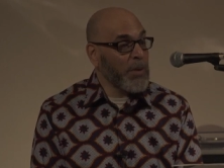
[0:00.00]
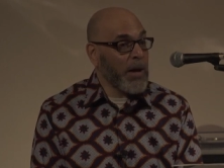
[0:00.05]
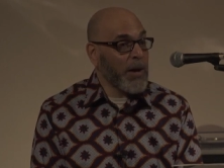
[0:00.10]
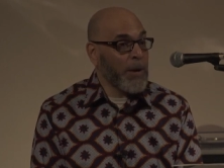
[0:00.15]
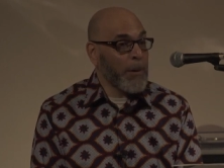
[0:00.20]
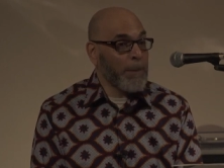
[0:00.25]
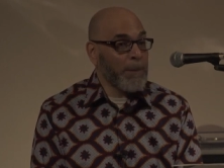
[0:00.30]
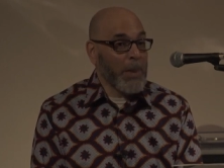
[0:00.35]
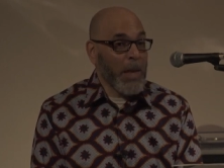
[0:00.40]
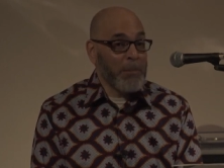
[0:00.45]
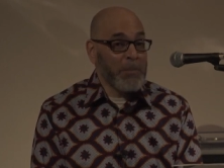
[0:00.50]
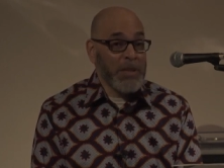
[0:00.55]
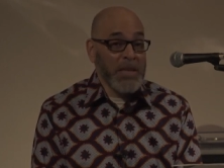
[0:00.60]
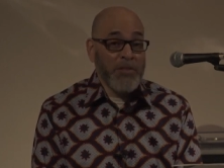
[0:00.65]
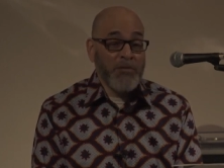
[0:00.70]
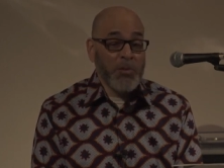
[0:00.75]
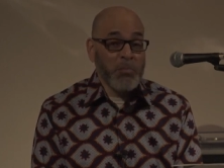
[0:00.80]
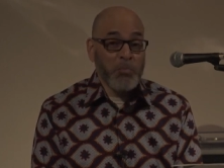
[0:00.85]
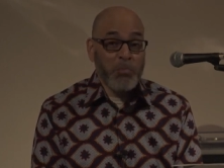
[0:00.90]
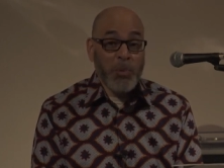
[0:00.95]
Um,
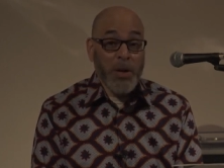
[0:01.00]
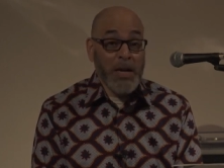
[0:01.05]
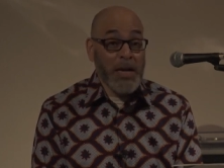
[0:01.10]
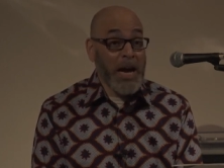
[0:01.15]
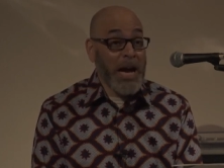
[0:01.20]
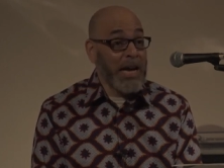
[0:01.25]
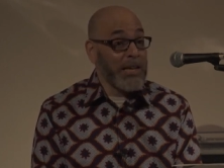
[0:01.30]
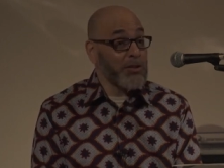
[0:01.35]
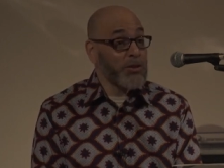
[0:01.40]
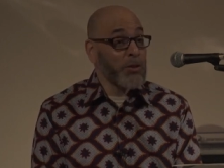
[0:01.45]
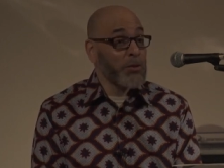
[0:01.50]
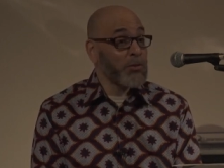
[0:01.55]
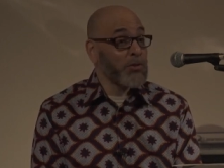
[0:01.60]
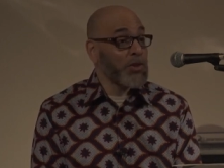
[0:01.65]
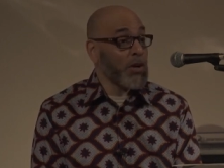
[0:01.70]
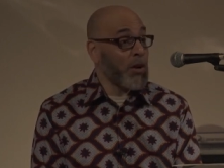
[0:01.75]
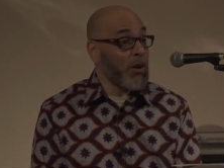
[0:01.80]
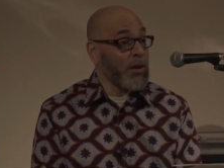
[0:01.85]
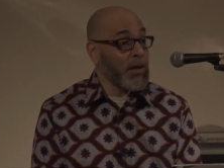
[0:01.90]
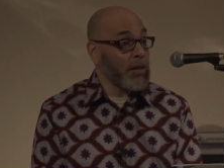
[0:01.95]
even
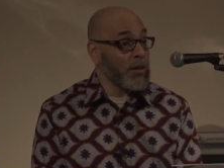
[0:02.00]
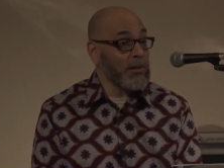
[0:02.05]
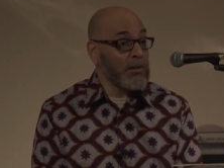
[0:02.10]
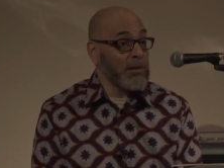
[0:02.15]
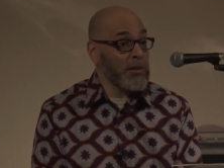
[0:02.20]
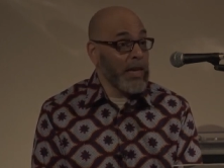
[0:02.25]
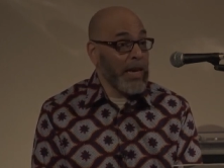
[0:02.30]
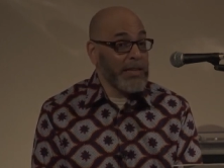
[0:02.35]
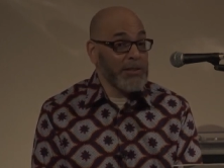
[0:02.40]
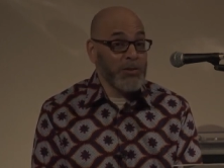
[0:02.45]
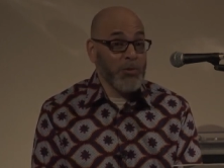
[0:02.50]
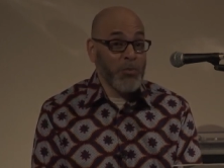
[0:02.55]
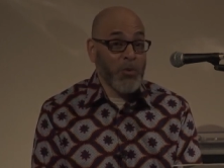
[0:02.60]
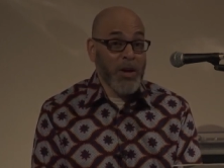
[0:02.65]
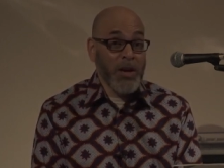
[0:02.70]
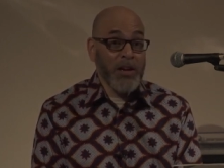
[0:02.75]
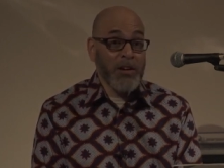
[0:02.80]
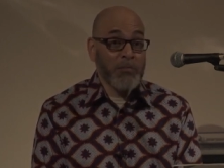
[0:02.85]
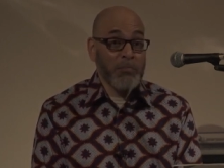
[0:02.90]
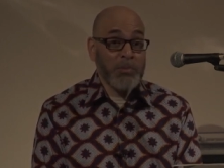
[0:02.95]
Picasso's art as a
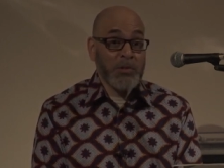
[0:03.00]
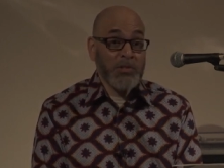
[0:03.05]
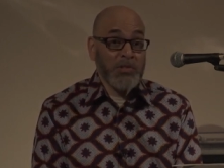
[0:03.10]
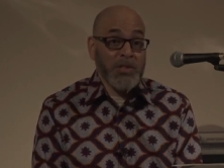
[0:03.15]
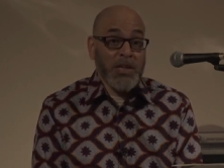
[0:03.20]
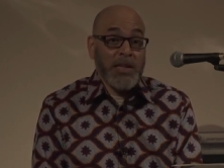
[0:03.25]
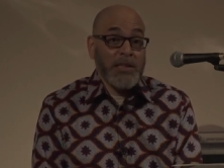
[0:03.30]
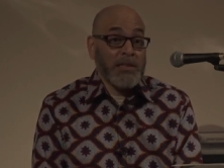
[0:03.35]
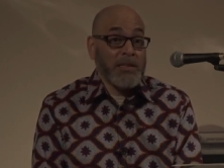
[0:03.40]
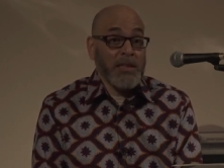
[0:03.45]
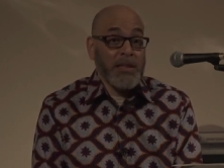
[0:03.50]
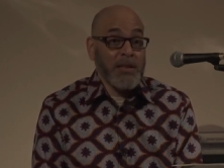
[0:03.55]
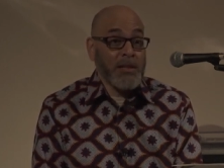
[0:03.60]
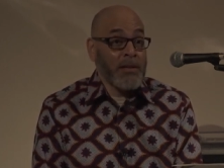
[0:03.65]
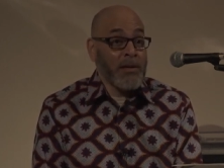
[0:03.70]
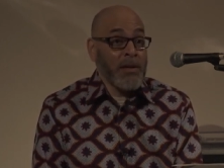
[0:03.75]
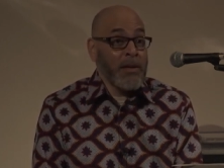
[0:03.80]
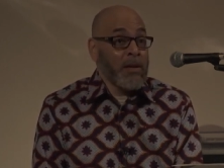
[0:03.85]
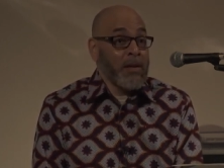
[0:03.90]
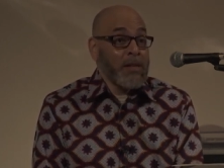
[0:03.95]
way of
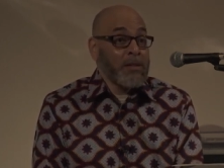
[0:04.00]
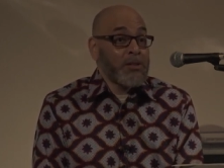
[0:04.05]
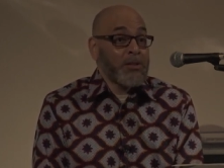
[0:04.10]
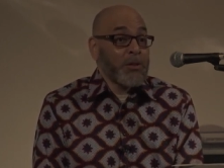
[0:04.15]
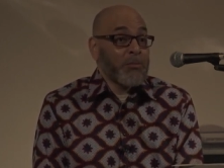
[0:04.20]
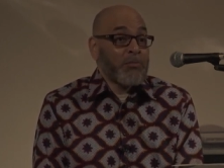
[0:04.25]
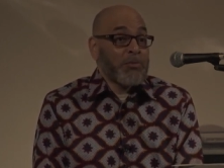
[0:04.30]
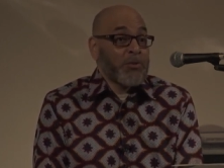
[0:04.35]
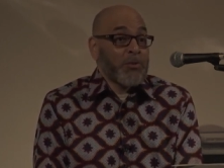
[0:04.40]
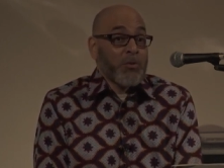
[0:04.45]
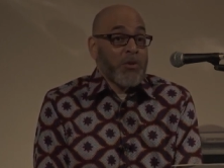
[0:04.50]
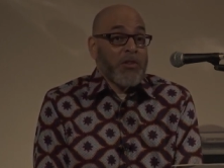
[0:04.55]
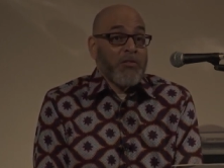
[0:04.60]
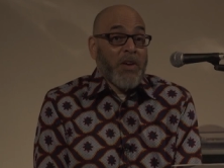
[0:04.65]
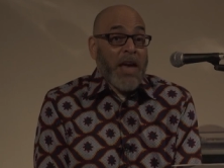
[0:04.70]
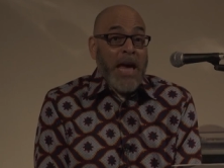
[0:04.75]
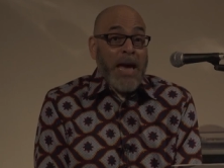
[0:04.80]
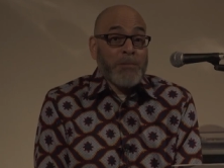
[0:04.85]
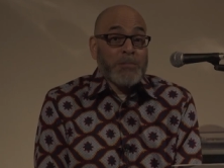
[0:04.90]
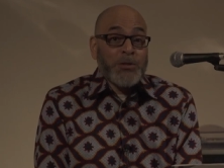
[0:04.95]
presenting some sort of
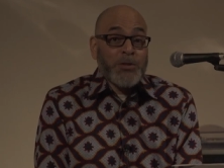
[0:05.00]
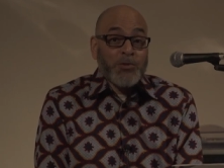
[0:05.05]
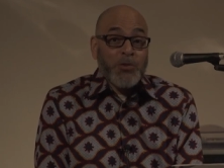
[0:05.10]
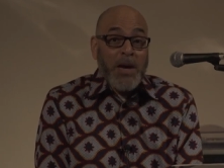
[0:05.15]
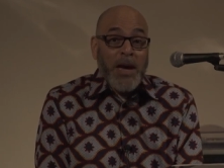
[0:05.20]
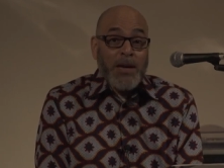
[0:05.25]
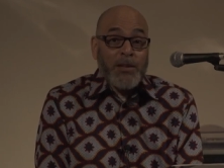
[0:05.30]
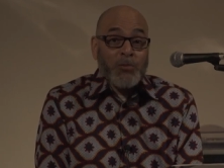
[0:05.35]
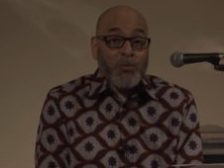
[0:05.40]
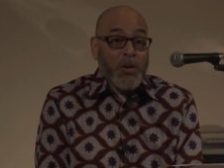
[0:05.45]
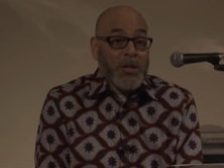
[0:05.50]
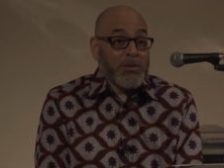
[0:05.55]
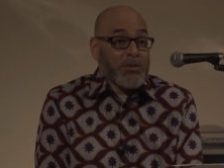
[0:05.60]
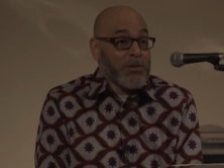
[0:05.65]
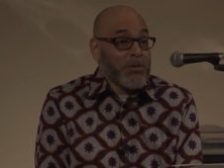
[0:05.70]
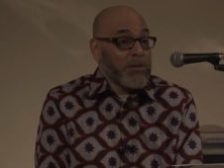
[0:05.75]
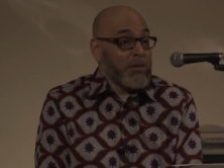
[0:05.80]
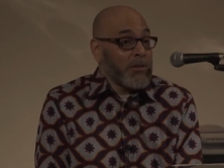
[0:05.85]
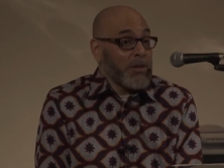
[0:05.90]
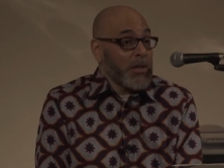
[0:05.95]
abstract
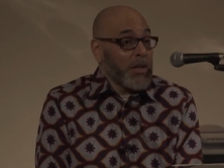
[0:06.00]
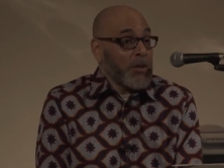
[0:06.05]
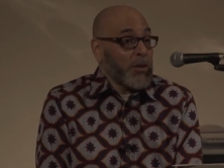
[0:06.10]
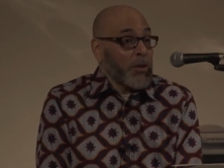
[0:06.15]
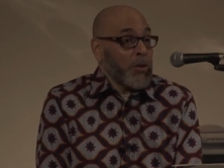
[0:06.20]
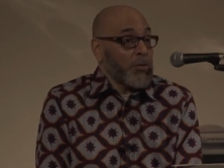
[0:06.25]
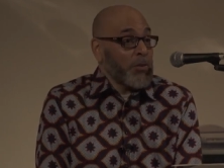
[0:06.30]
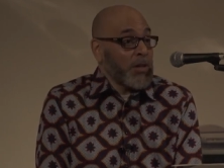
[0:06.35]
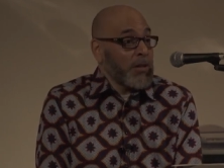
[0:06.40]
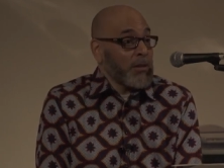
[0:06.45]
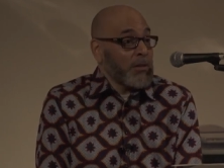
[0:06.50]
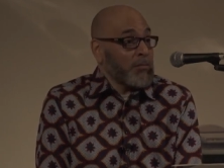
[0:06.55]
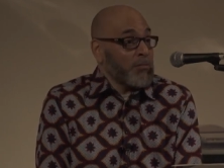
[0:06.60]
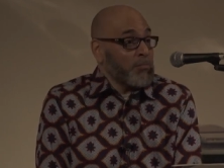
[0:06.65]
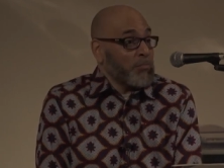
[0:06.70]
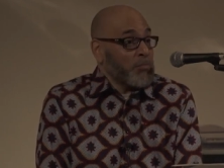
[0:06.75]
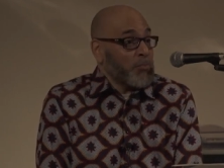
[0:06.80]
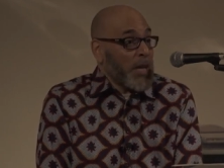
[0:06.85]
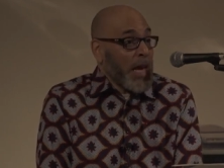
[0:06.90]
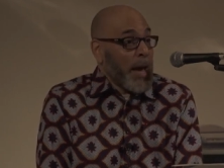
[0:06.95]
Western colonial
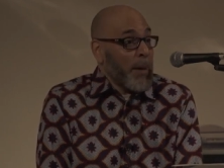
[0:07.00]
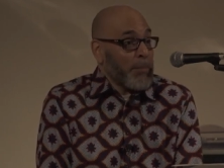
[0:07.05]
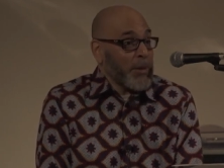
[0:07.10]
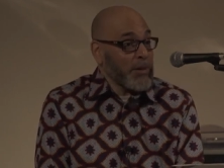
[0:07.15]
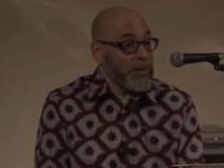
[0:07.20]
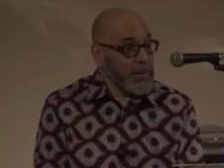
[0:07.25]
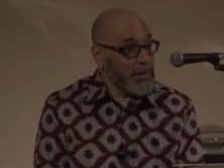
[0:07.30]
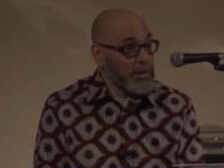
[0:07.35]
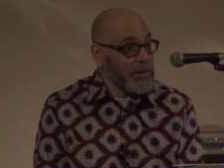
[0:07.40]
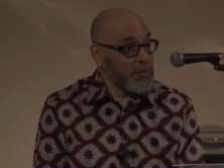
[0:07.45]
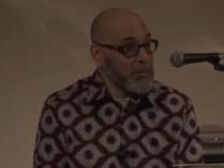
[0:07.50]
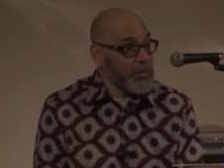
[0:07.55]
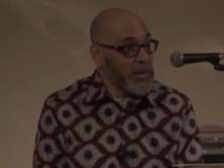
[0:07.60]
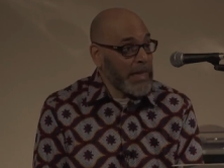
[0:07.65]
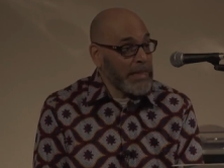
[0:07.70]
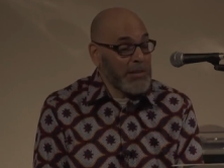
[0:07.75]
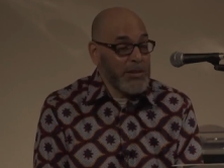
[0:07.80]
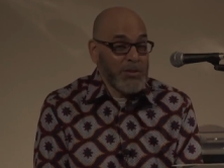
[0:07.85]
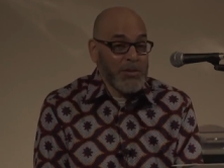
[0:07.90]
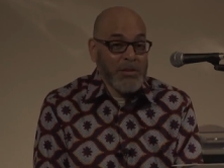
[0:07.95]
capitalism.
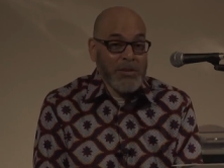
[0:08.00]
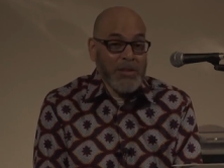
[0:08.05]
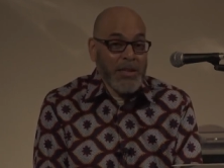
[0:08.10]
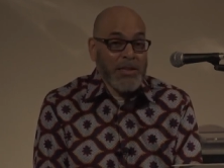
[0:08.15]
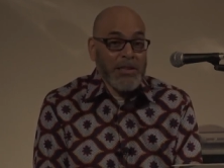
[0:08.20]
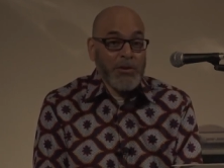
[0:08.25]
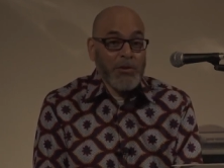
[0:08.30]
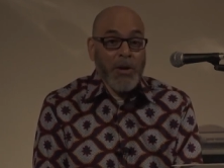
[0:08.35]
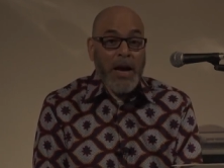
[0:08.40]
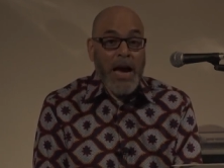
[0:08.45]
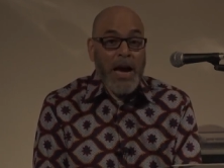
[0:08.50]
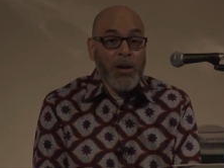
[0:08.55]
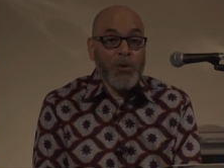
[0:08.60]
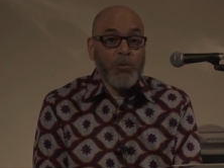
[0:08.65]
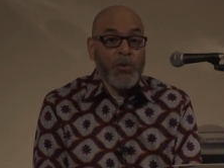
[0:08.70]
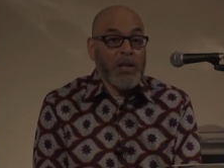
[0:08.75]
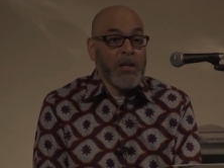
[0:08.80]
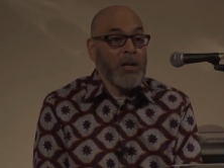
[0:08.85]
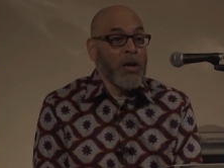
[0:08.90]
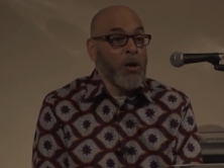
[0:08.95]
Like this is, you know, how do
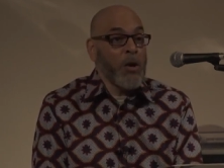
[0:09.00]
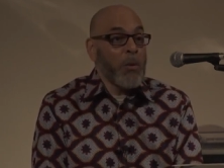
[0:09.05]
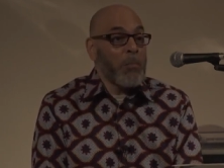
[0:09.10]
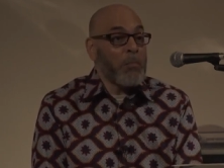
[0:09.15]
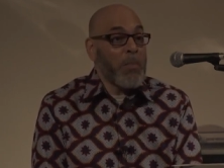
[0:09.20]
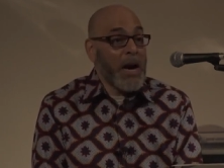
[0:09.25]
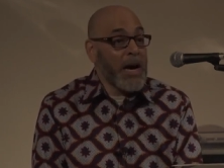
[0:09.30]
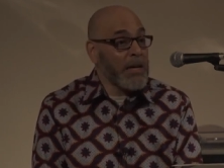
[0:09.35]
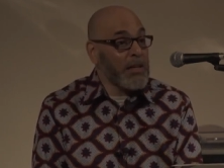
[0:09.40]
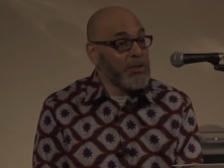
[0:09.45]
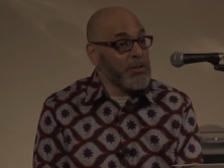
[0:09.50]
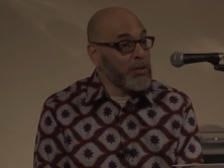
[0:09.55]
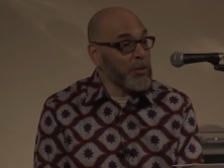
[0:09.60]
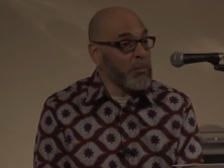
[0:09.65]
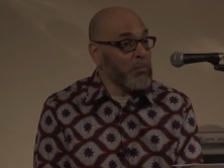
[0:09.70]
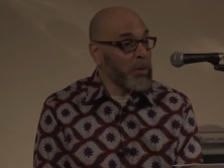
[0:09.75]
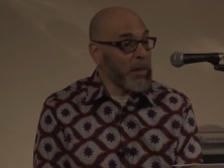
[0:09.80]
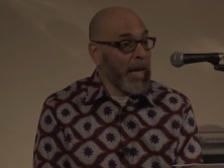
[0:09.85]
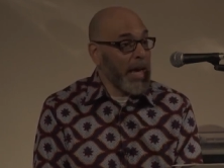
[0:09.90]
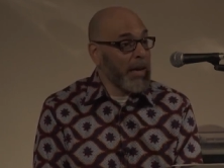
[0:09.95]
we
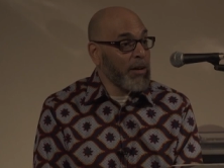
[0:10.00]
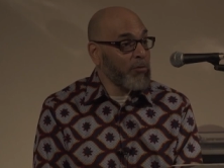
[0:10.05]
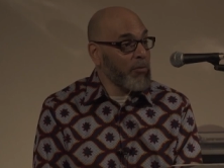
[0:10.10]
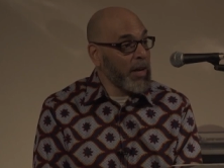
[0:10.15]
monitor black